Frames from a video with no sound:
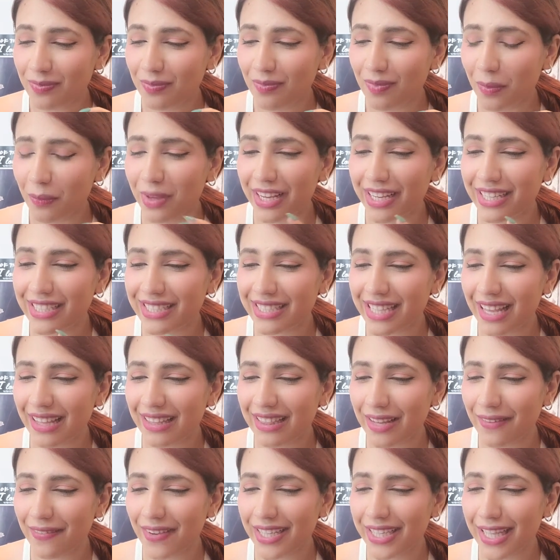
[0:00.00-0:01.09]
the way
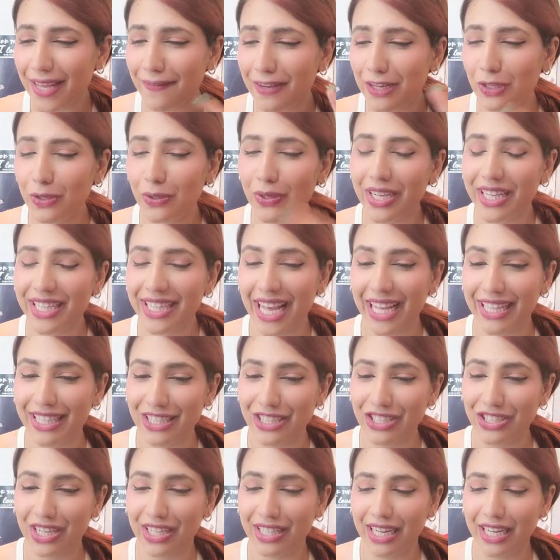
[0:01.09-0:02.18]
they were looking at
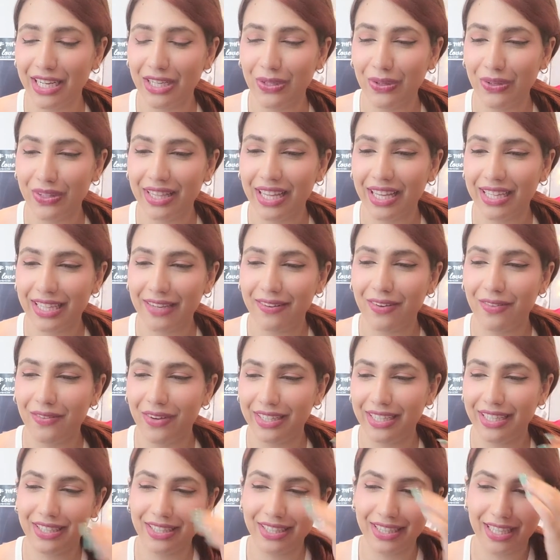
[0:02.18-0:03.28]
each other, it looked like
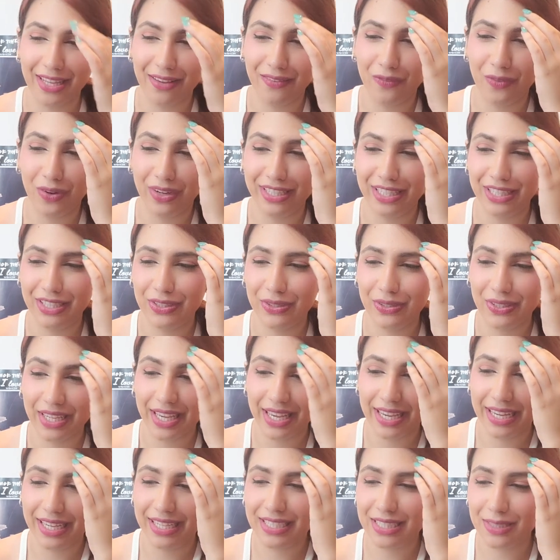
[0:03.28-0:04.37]
they wanted to
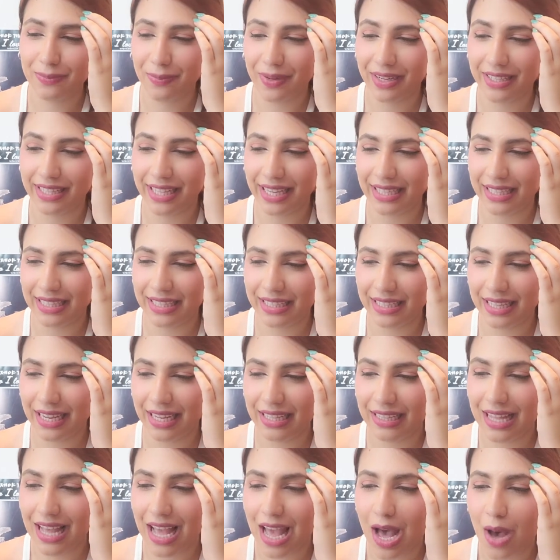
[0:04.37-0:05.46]
kiss, but they
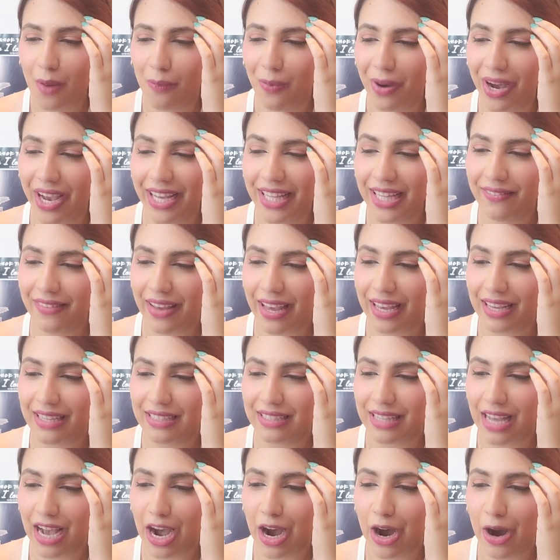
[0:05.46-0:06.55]
didn't. But anyways,
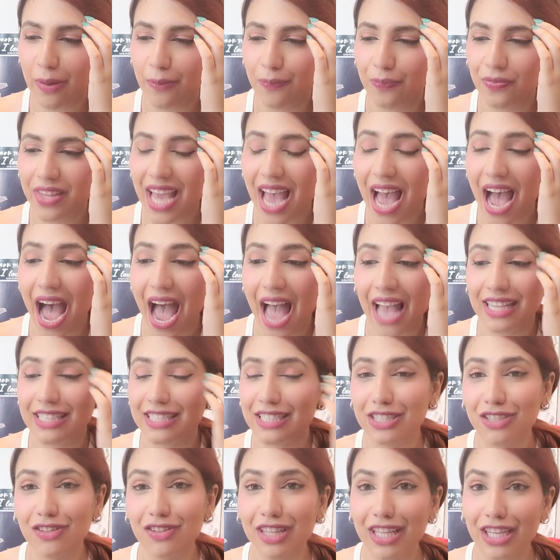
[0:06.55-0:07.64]
yeah, I
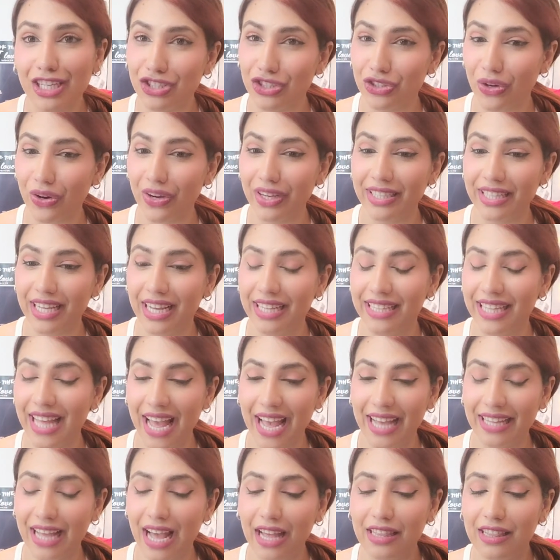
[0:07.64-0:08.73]
still enjoyed it,
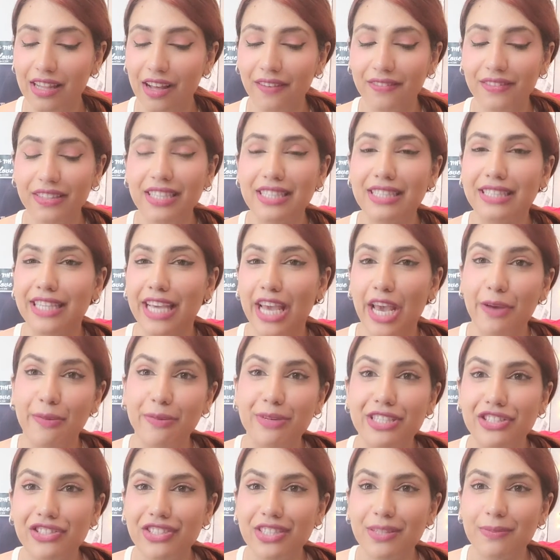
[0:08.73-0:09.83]
and I love this
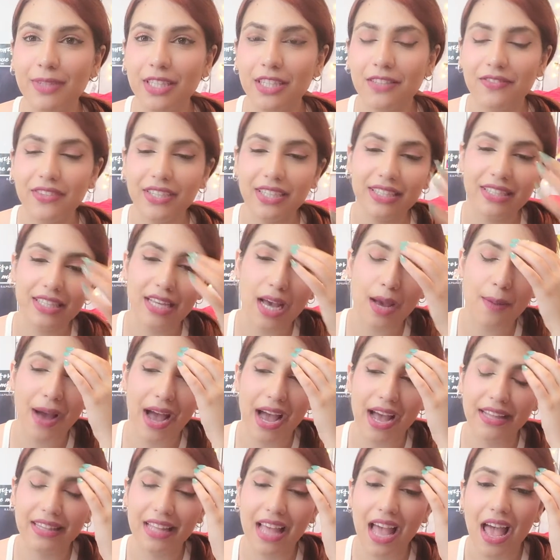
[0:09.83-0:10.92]
chemistry between them.
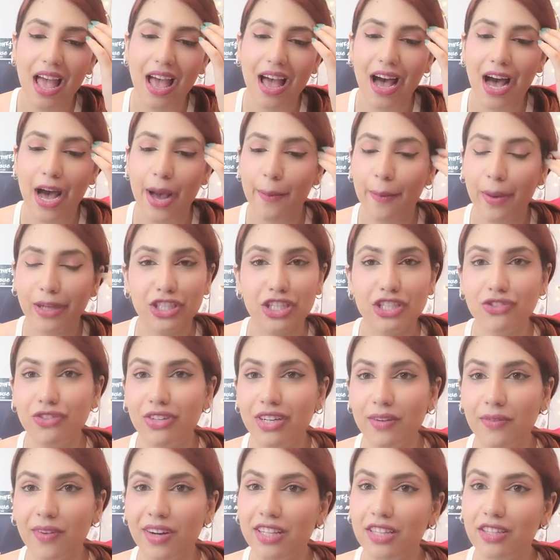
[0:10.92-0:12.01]
And I just
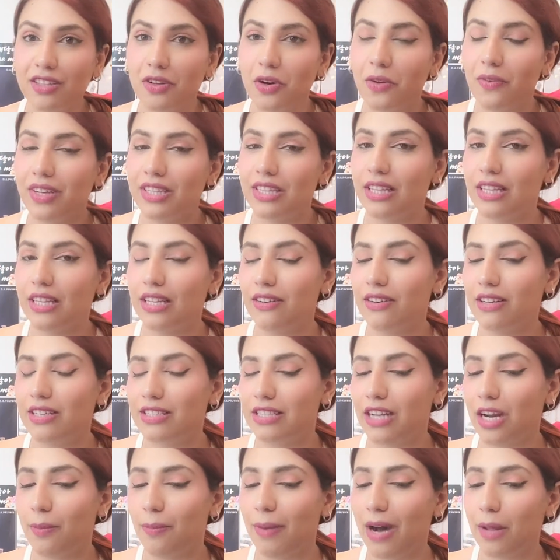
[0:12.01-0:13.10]
really want to know what the lyrics
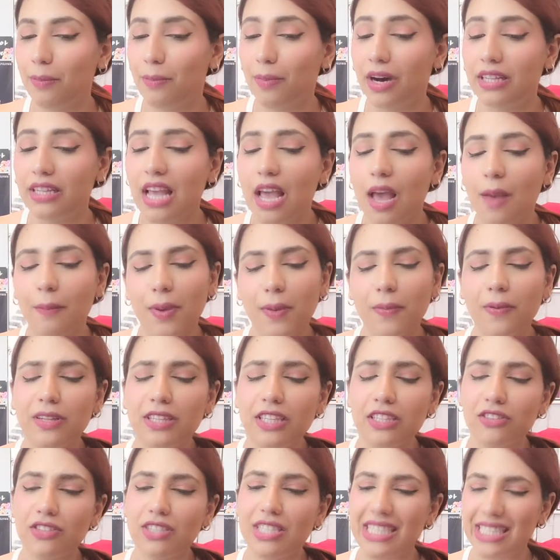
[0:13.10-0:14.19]
are about. But people need to